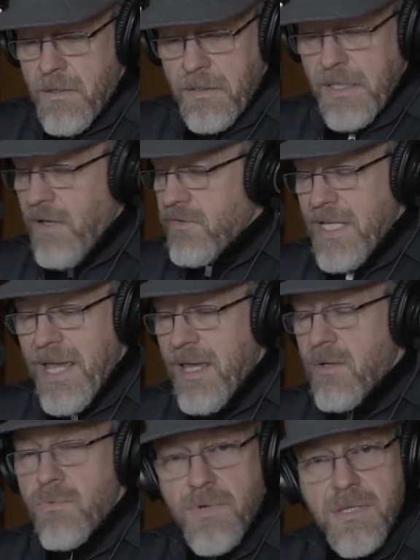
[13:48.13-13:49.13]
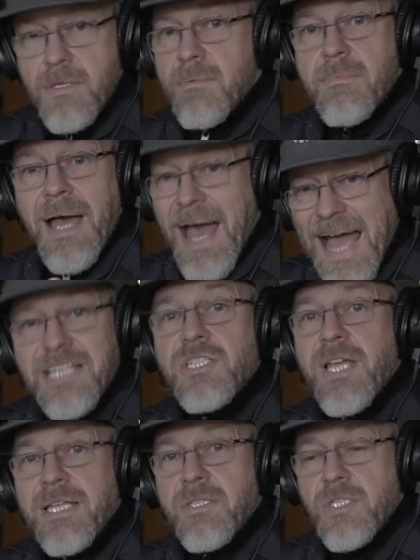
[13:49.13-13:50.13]
Left hand, rhythm,
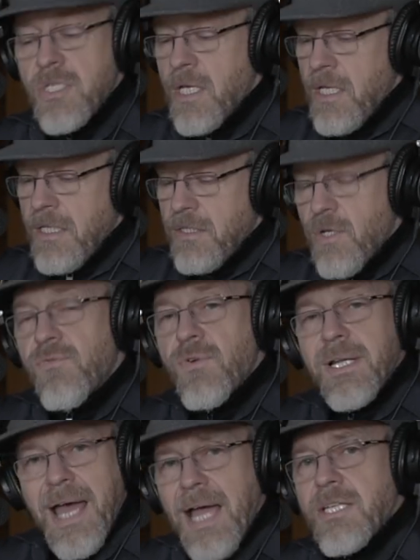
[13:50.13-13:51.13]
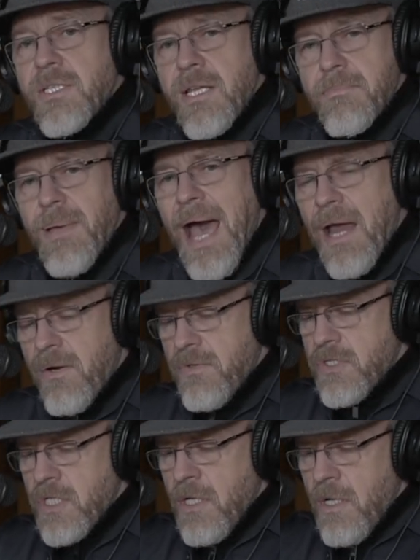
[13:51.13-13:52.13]
accents, different accent
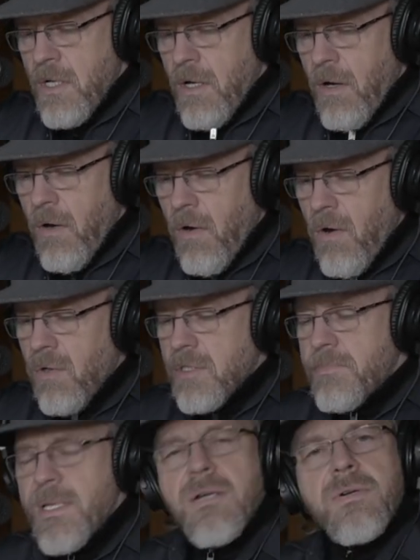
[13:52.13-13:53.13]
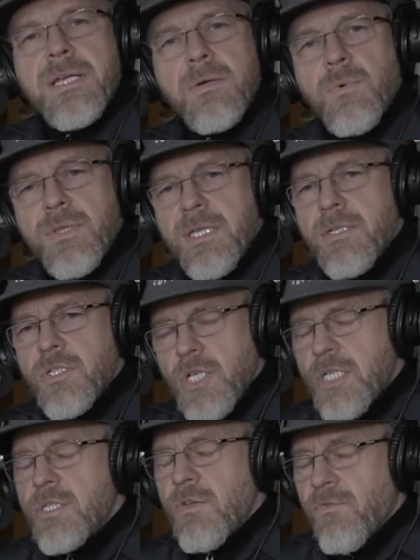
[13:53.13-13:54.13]
patterns, all appearing within
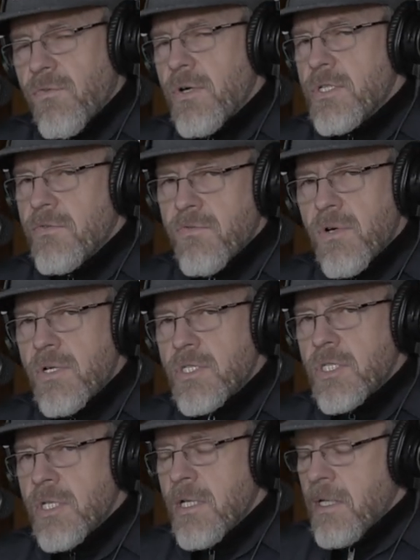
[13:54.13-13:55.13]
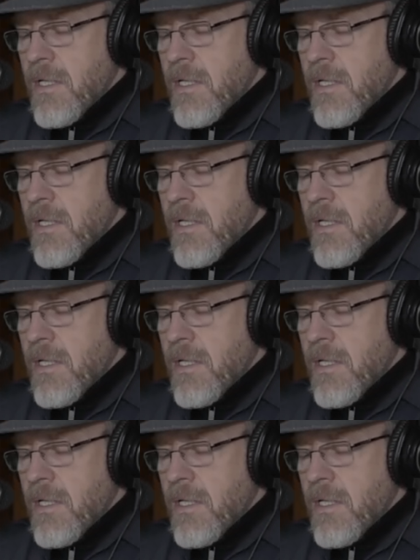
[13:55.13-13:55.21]
just the first verse.